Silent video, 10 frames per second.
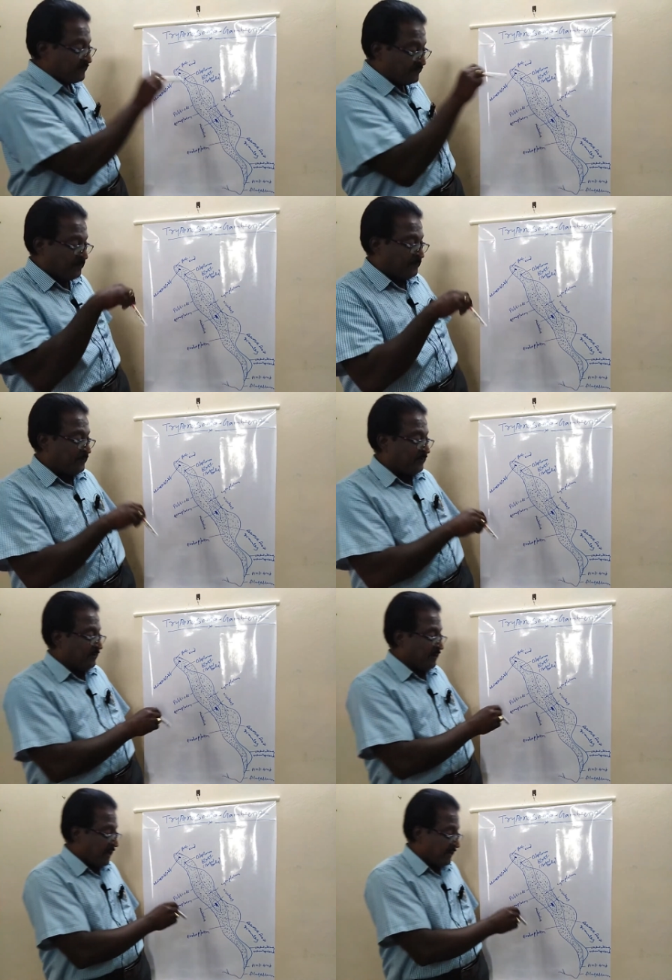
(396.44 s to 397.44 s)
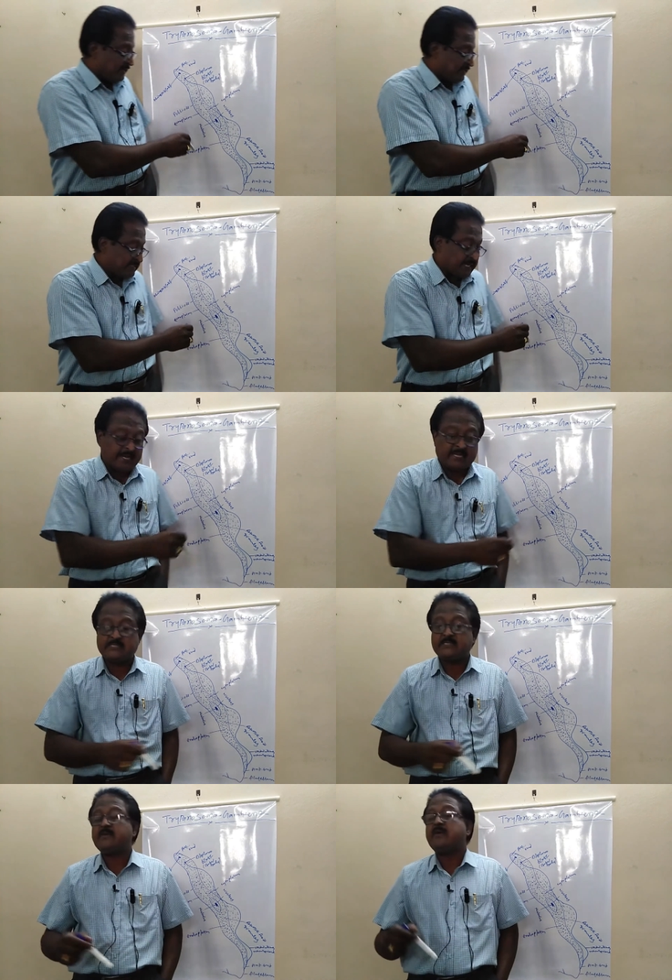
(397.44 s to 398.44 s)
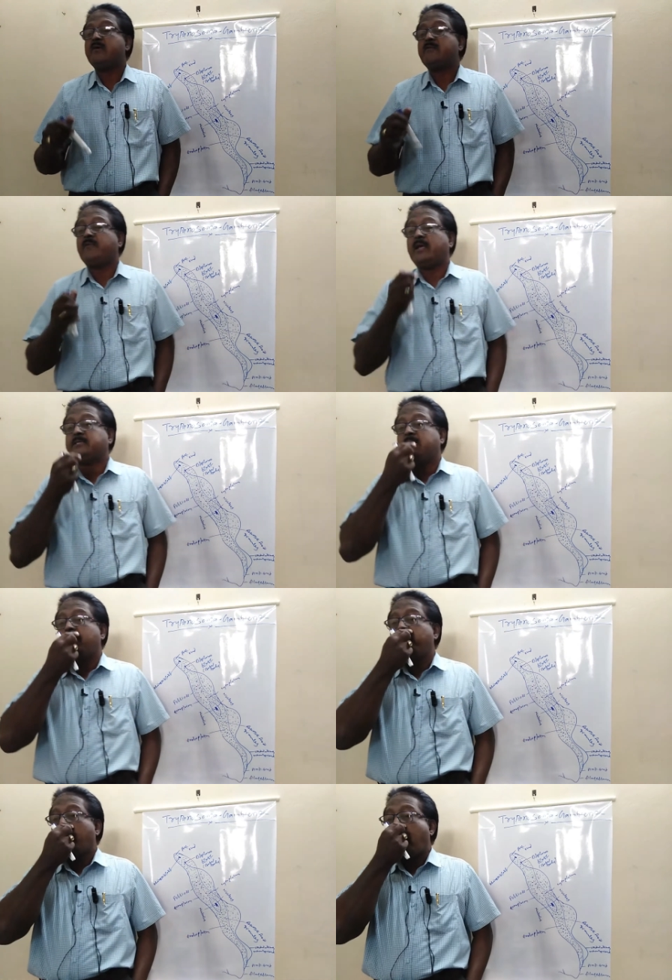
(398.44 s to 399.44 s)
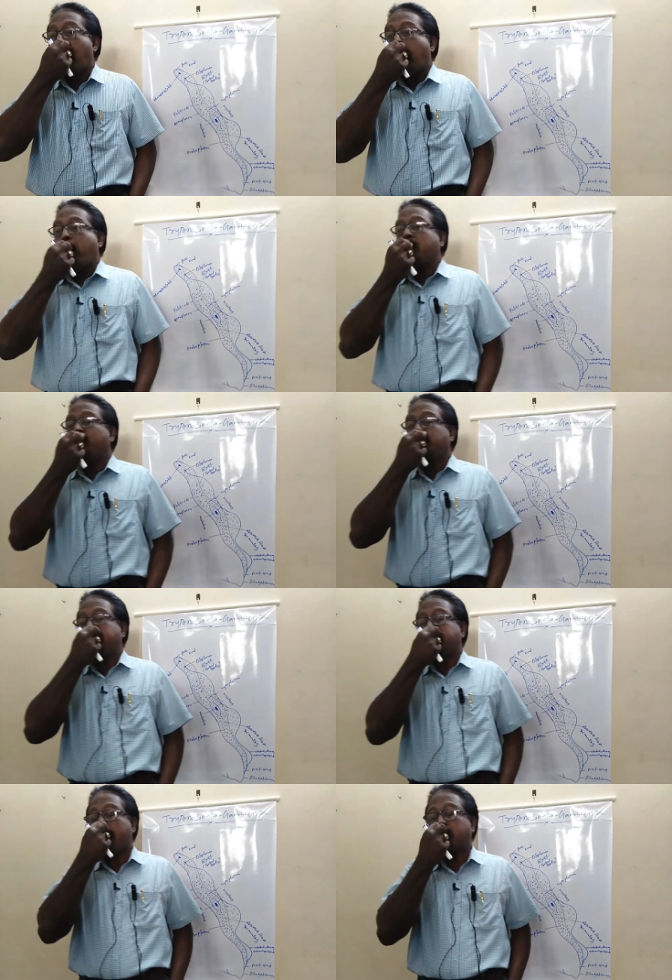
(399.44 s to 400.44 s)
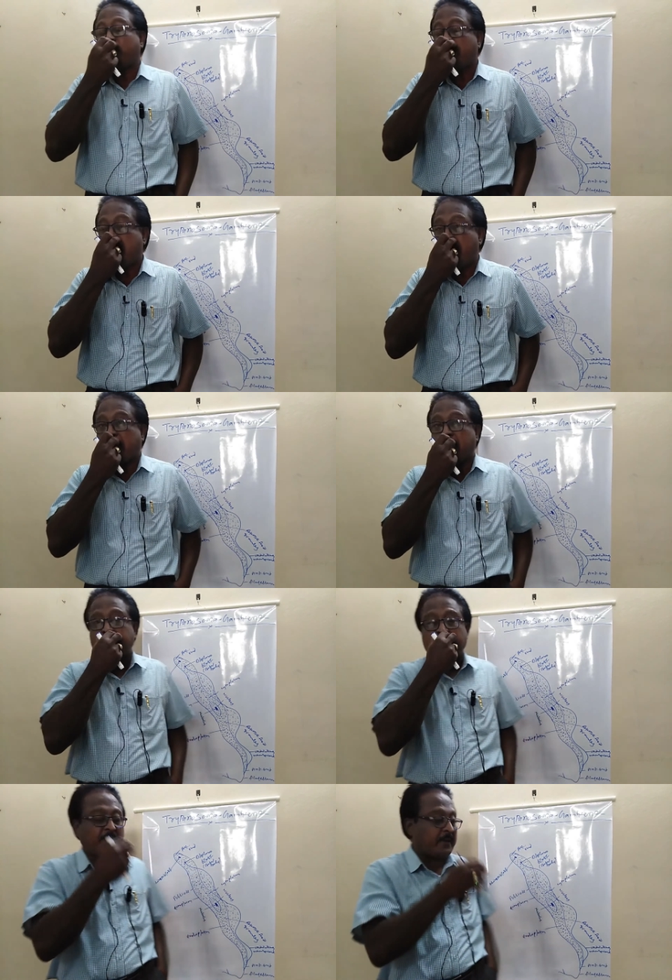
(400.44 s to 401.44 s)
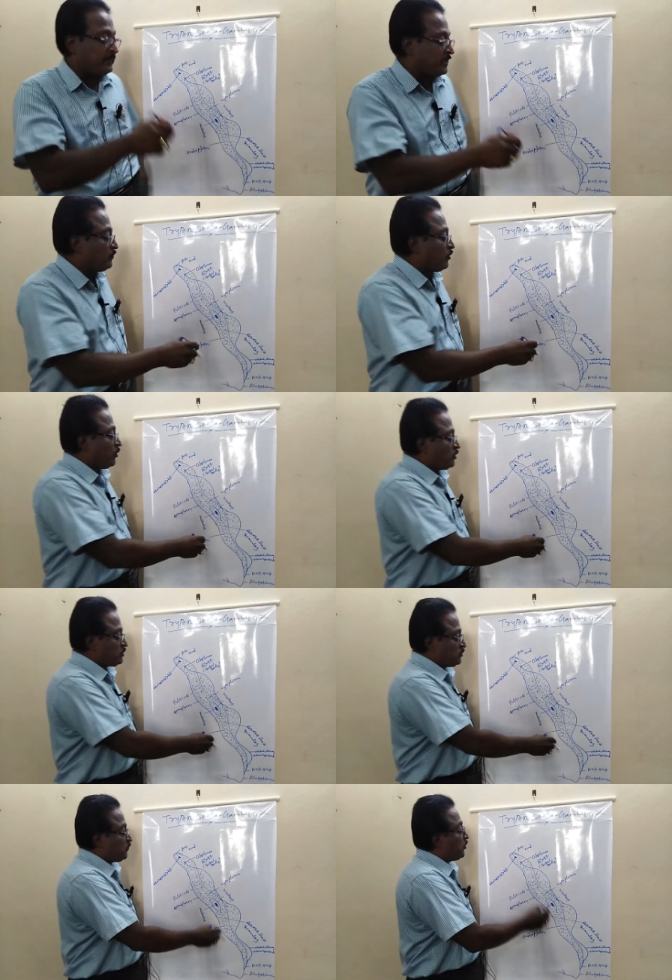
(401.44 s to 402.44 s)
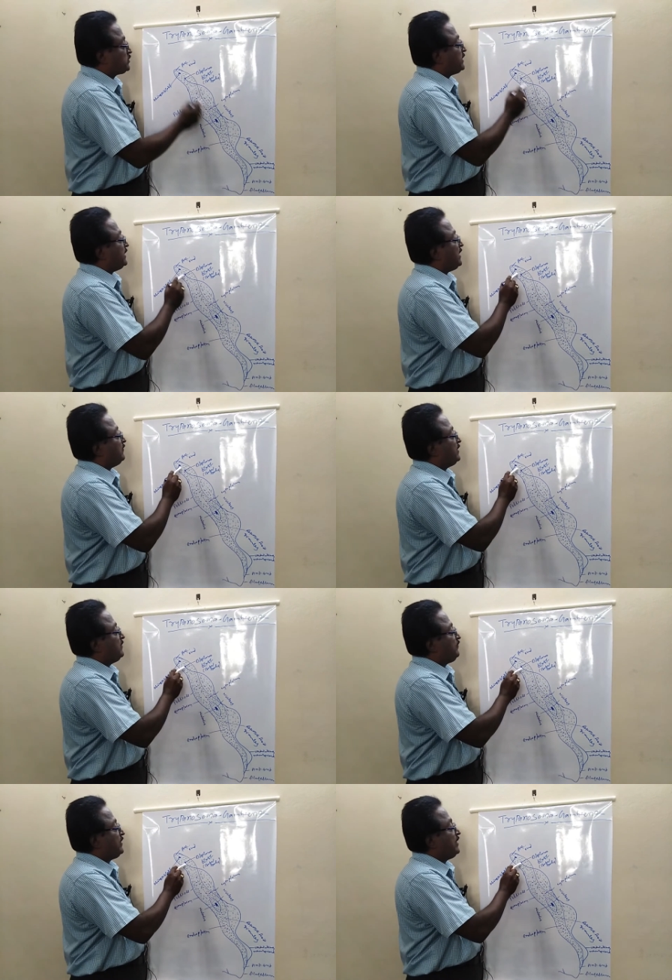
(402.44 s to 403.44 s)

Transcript: whip, and it is called as flagellum, and which is actually arises from the most posterior end of the